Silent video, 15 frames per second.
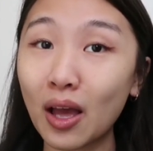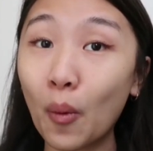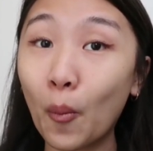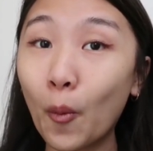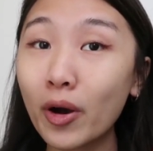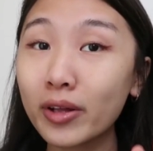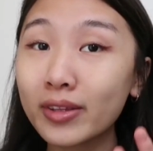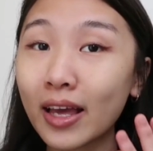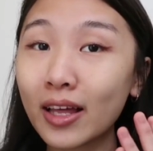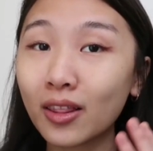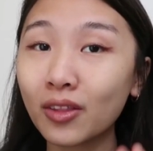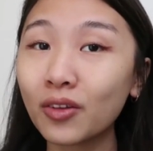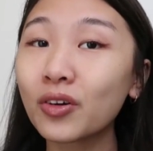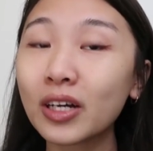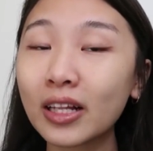what they
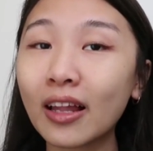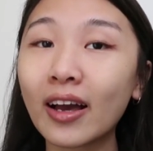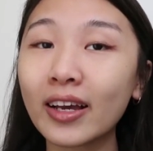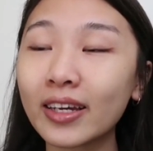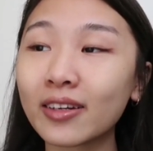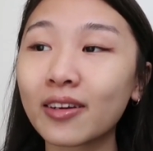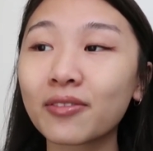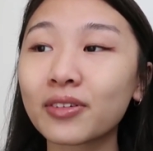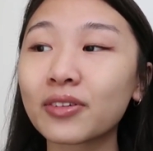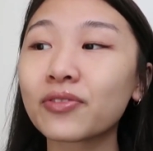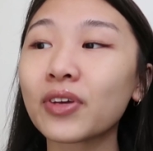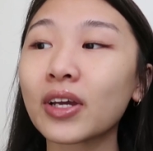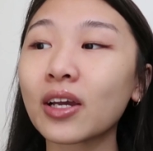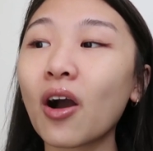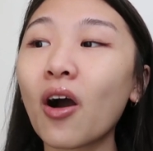look like and
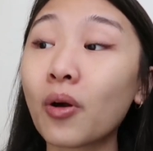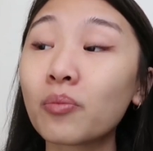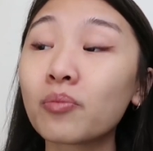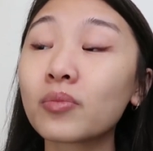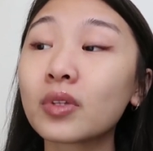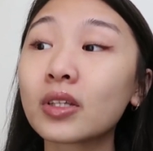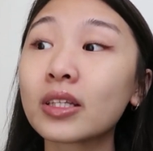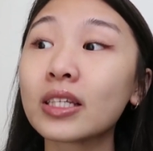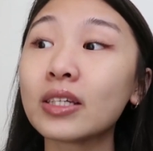everything from